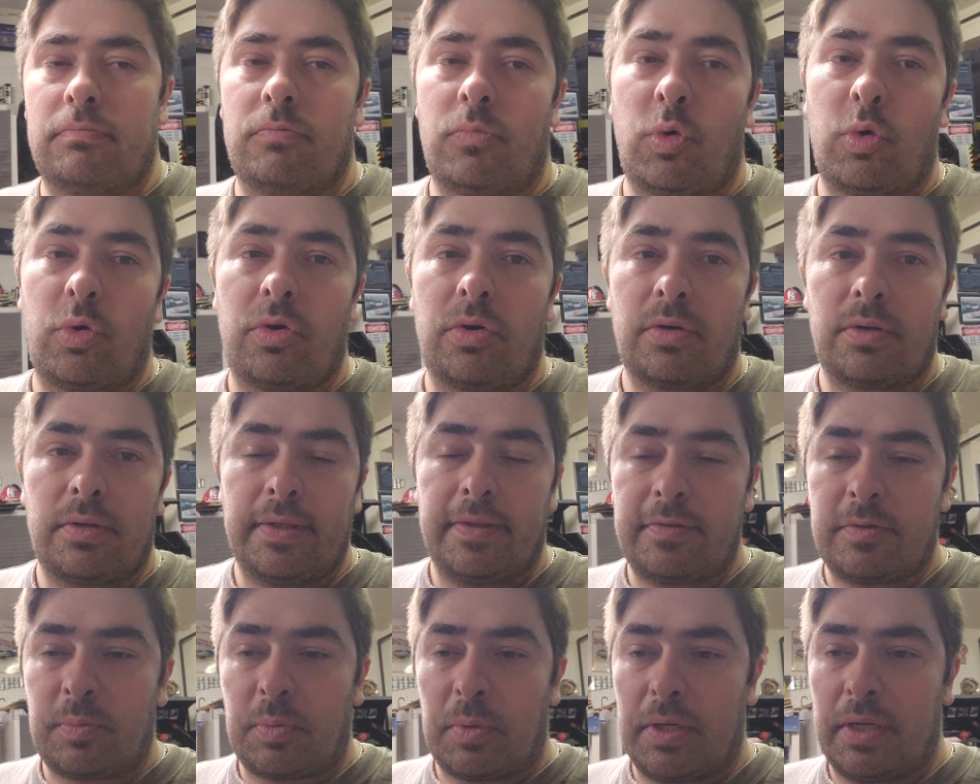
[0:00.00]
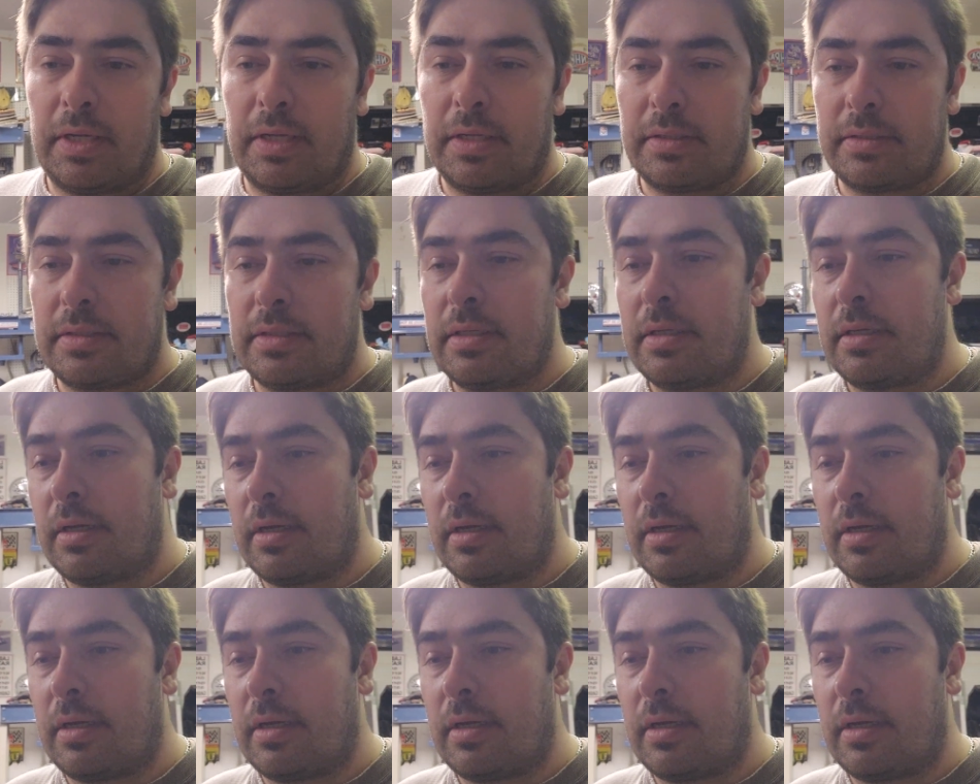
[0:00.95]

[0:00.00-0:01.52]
Ordered leaf springs